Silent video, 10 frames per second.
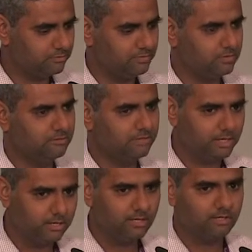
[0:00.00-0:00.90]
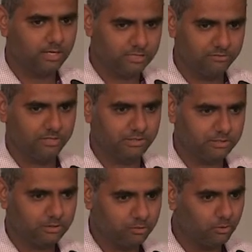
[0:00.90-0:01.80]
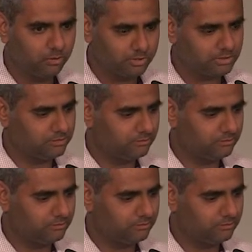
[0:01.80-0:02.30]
the final classification scores